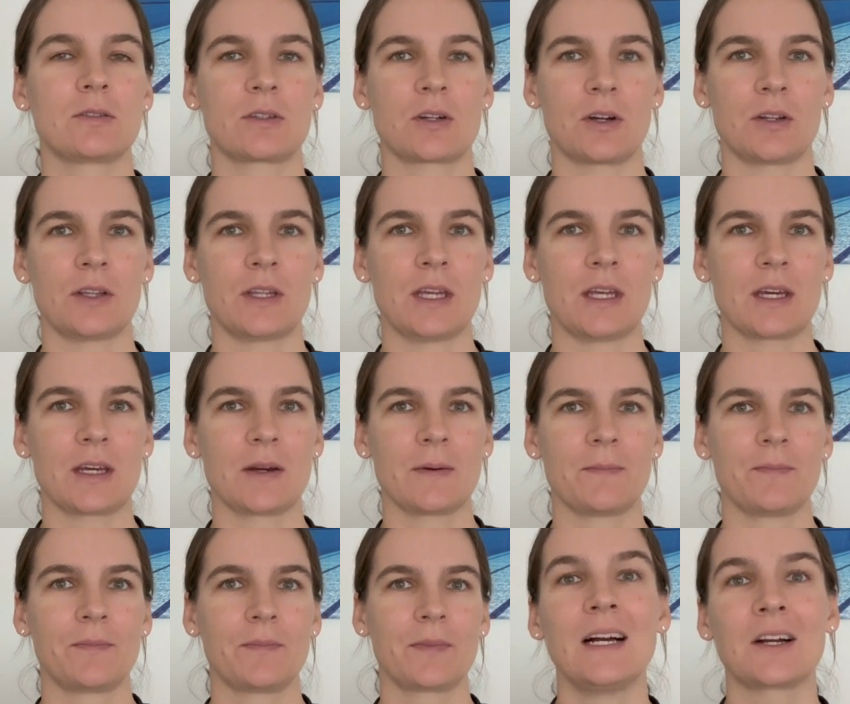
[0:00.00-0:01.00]
running.
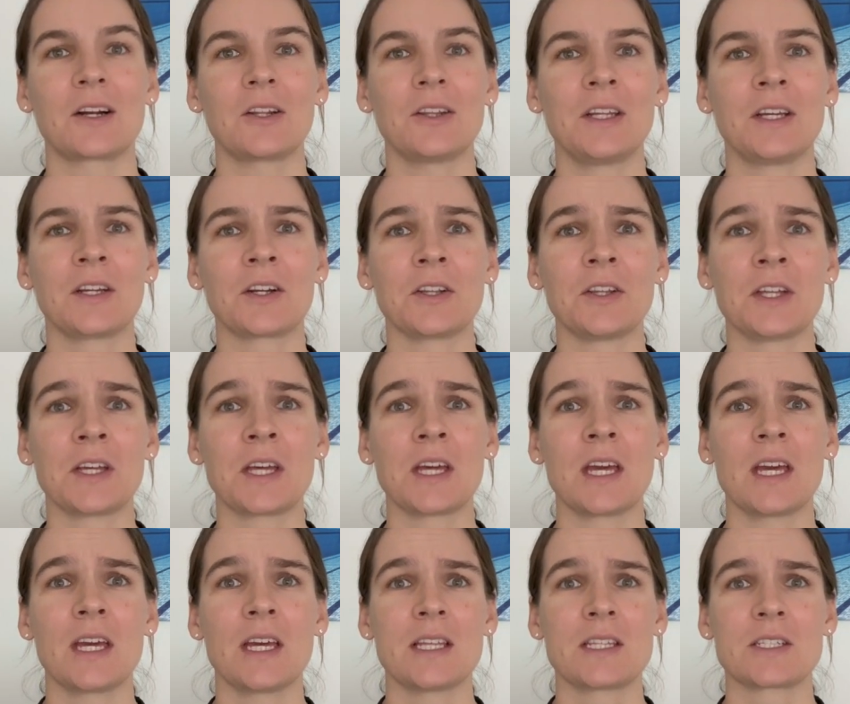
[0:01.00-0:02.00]

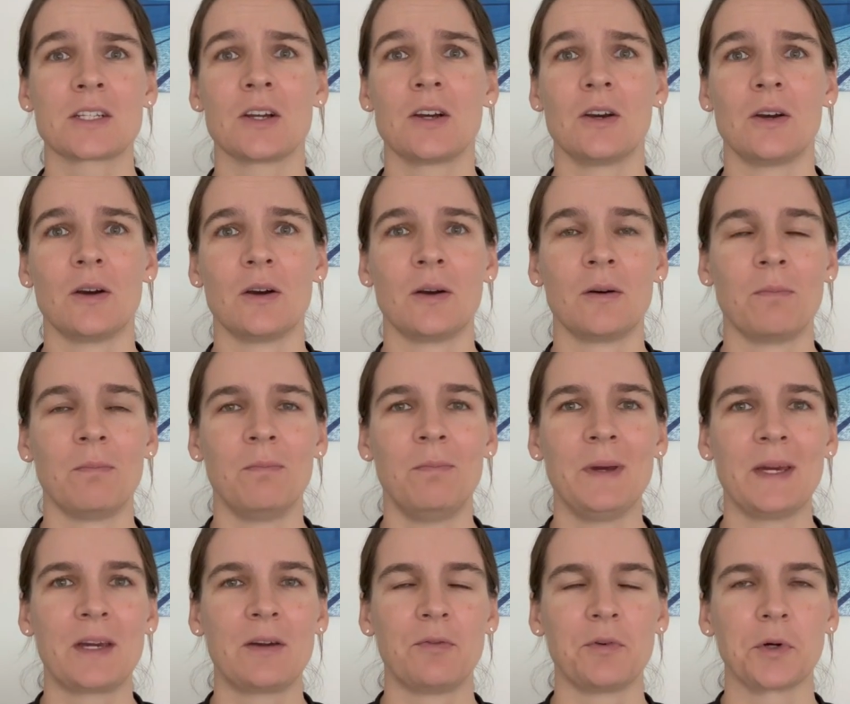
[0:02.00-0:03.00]
Running, it's a
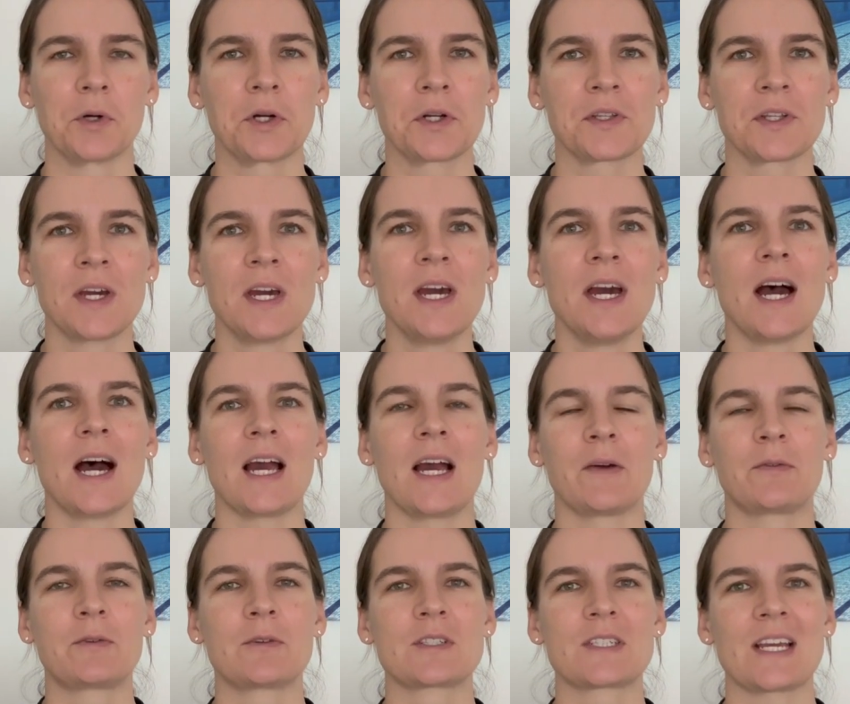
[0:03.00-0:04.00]
big word. I
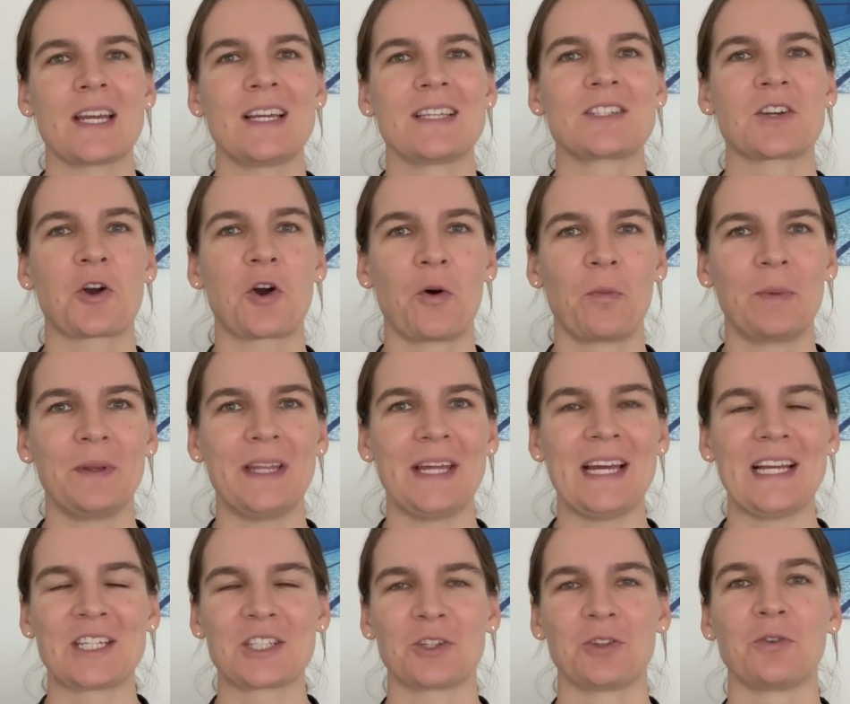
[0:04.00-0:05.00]
have to say it's a
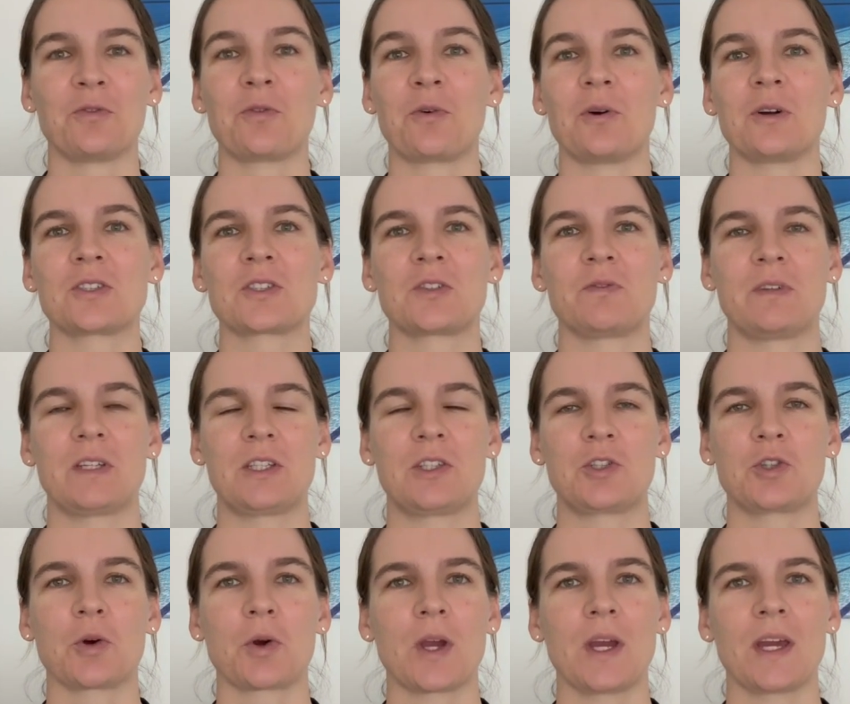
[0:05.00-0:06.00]
combination, of course, with
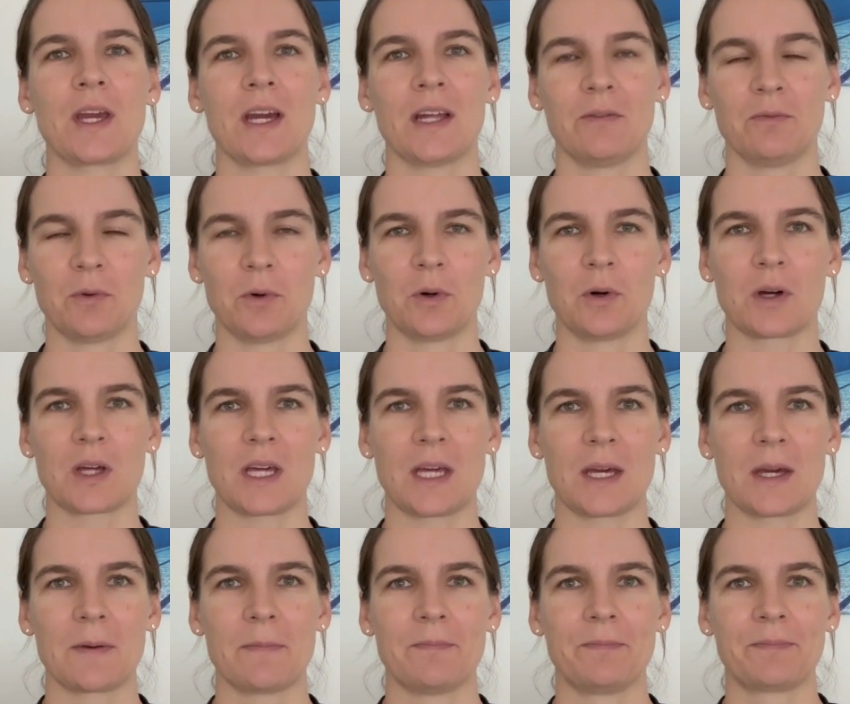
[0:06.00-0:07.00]
jogging and
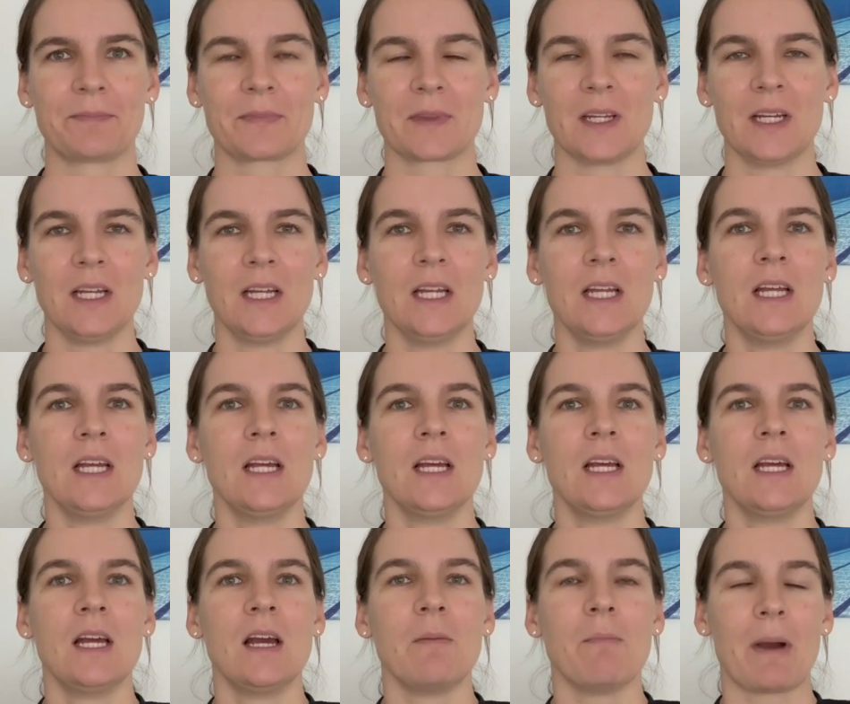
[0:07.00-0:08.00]
walking.
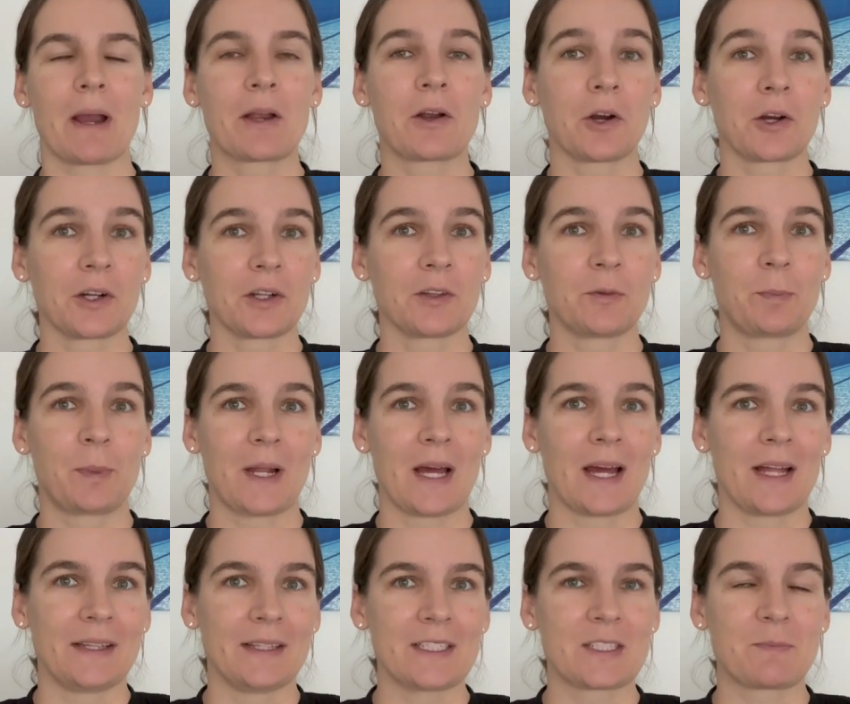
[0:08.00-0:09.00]
My current
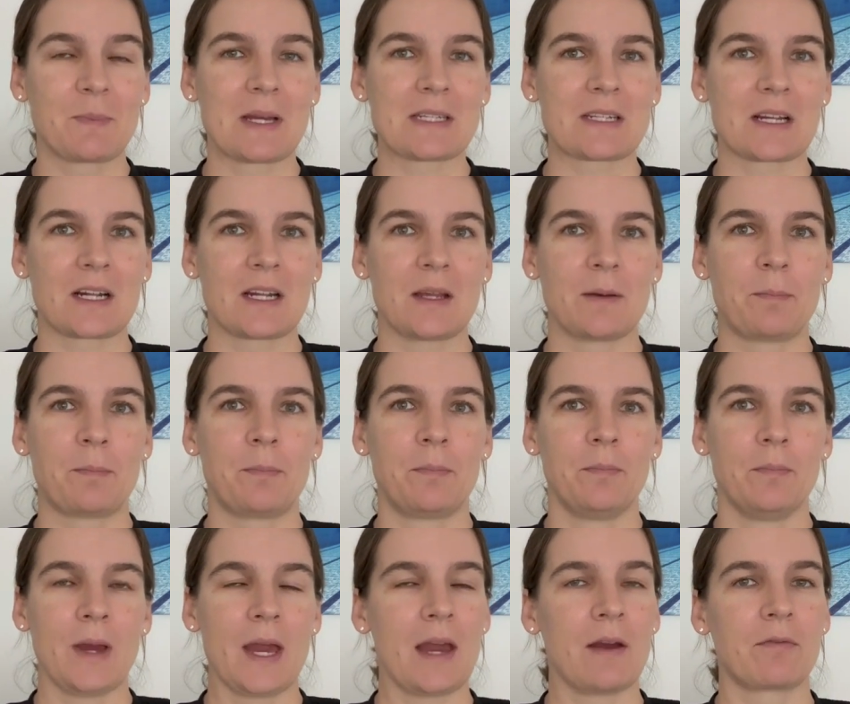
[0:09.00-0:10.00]
plan is basically
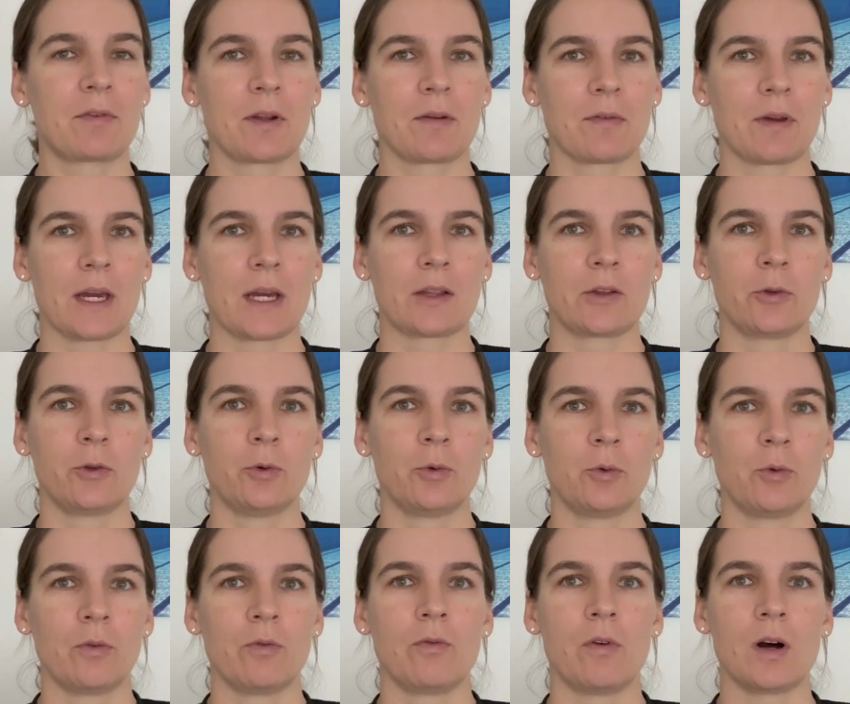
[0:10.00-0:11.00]
every week to do
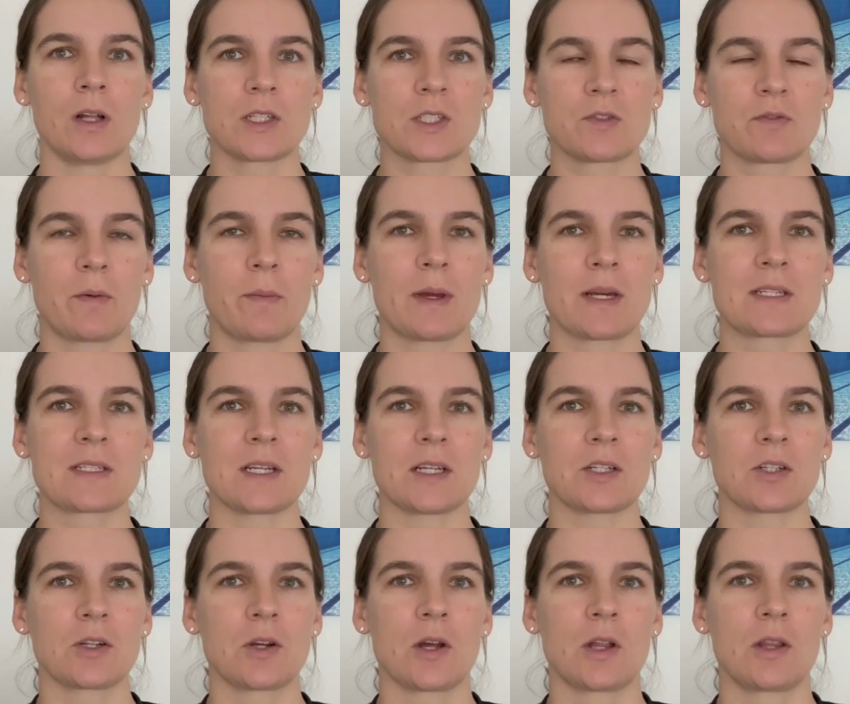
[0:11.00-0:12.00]
one swimming
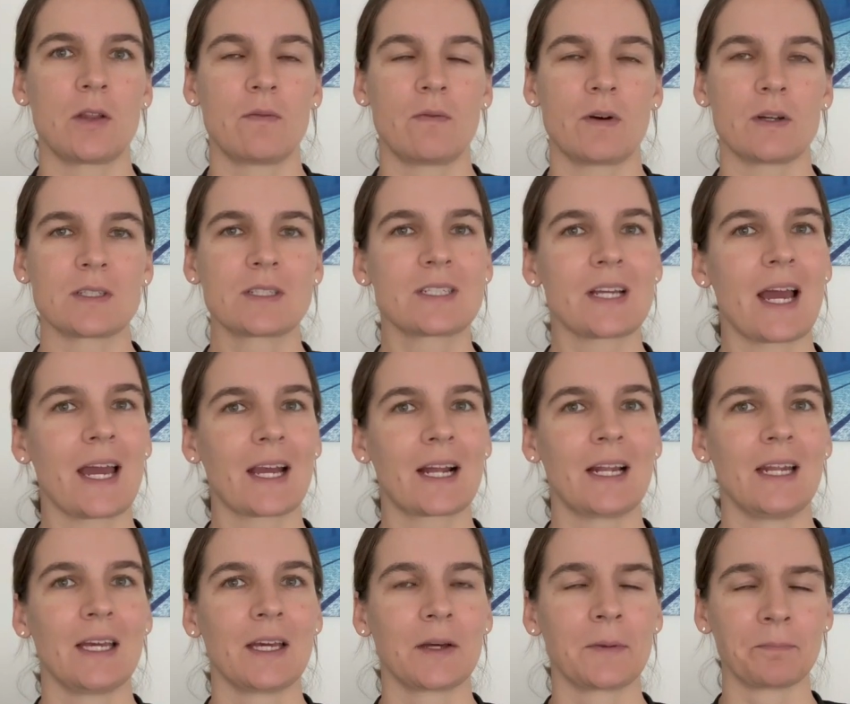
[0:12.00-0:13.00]
session, one
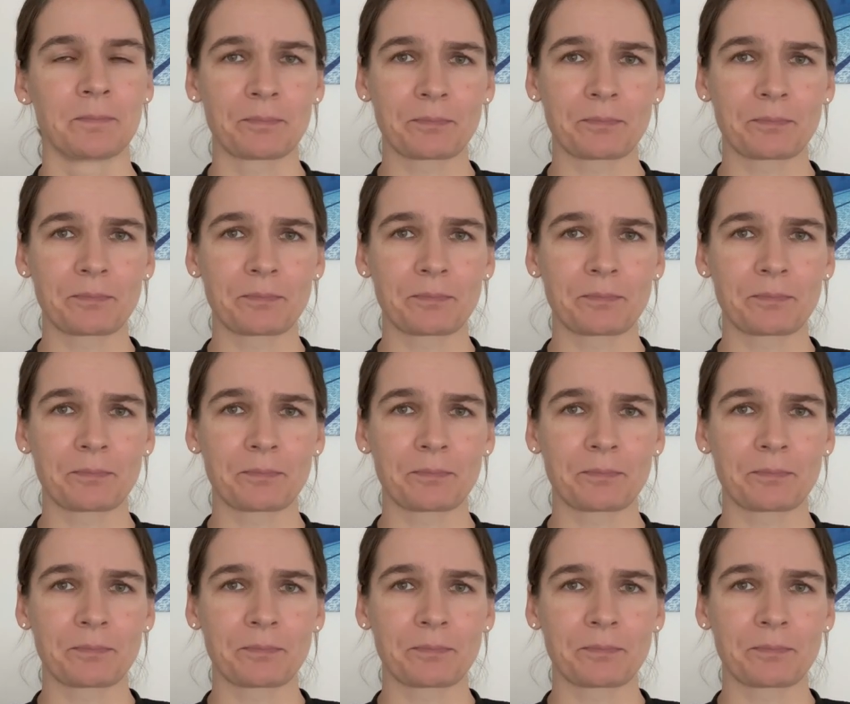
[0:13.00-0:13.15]
cycling,